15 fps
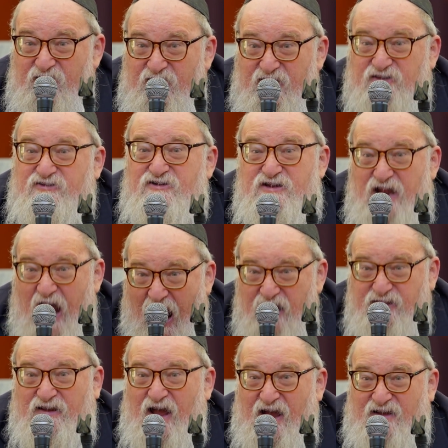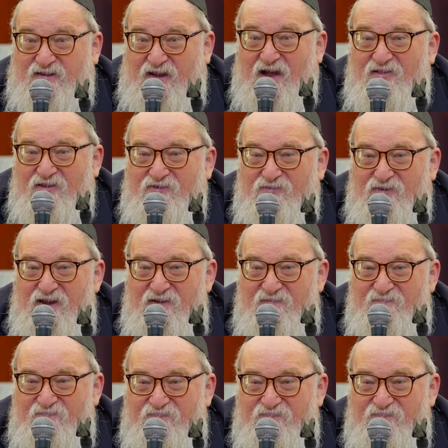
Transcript: is not idolatry